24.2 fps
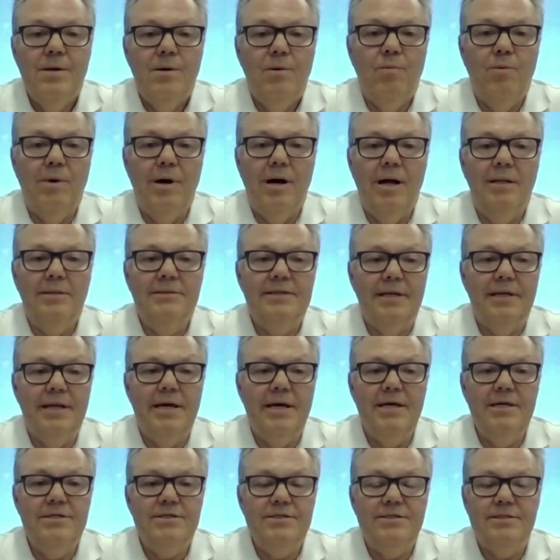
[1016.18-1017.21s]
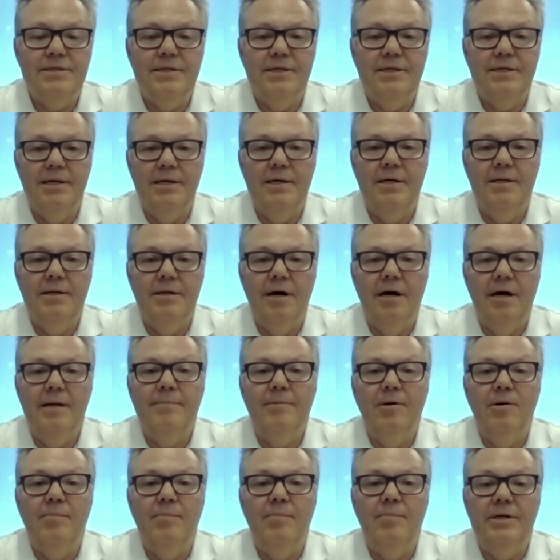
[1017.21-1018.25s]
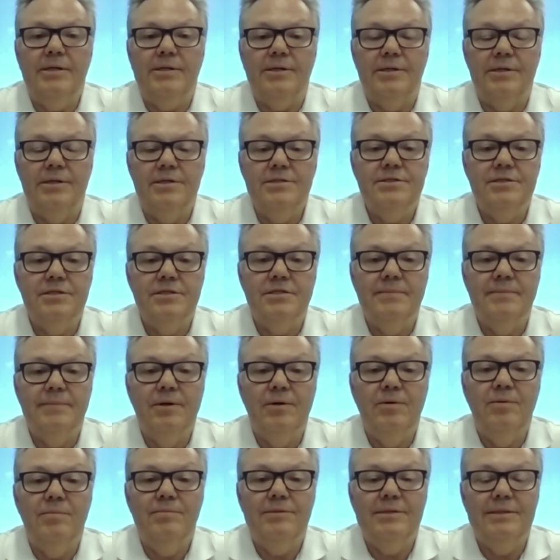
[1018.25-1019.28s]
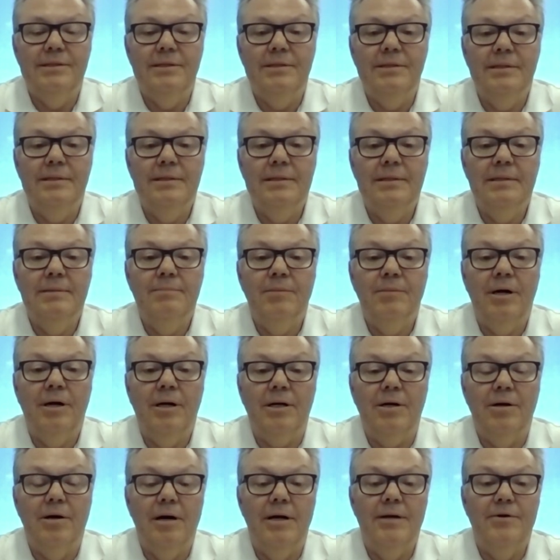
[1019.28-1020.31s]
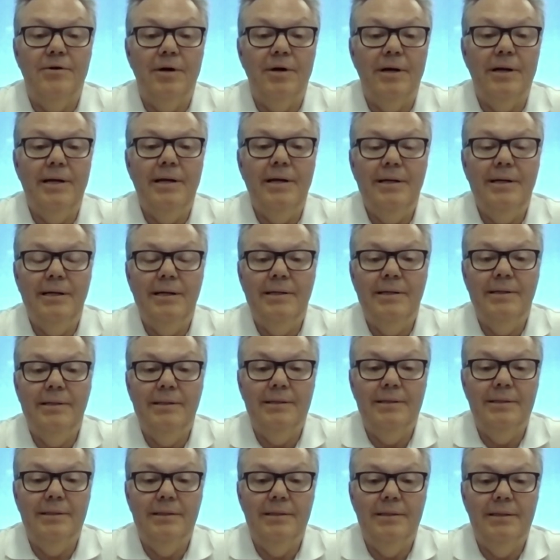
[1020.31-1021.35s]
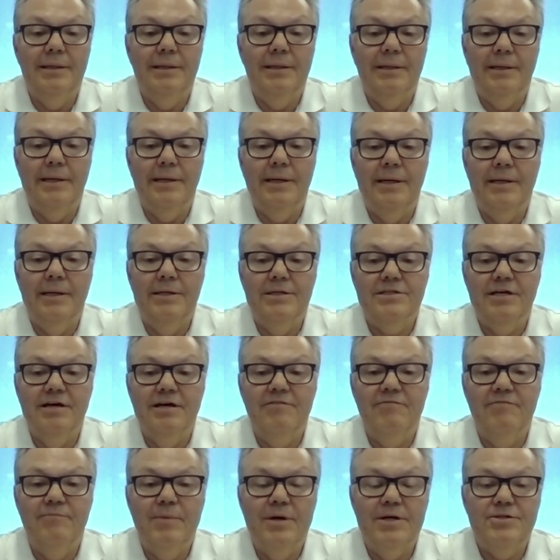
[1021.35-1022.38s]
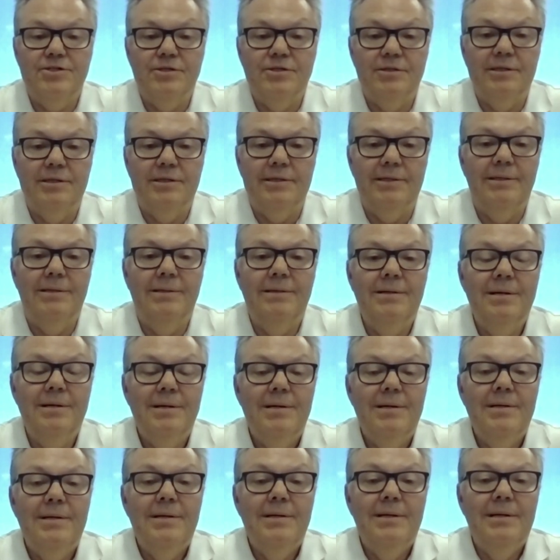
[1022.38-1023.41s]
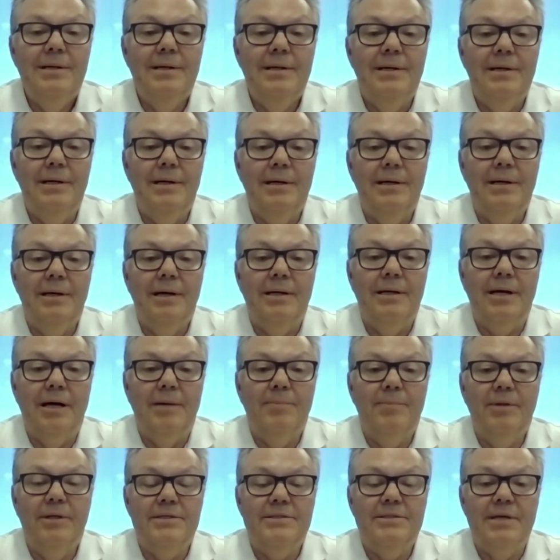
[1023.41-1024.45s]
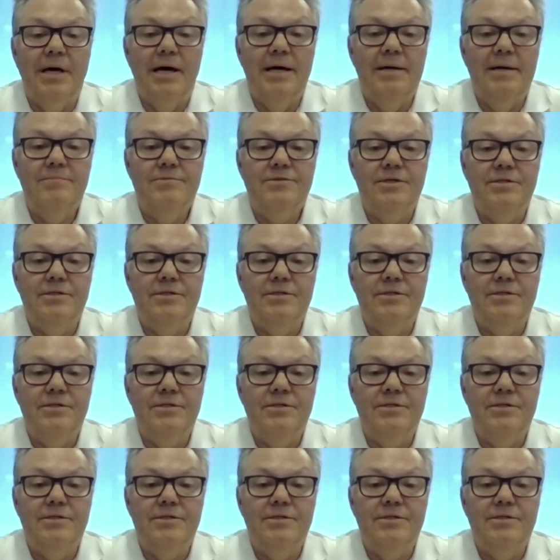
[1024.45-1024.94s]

Well, today's uh, not about me, Chris. It's about uh, Marc Andre, and uh, and again, as I've mentioned here, uh, a couple of times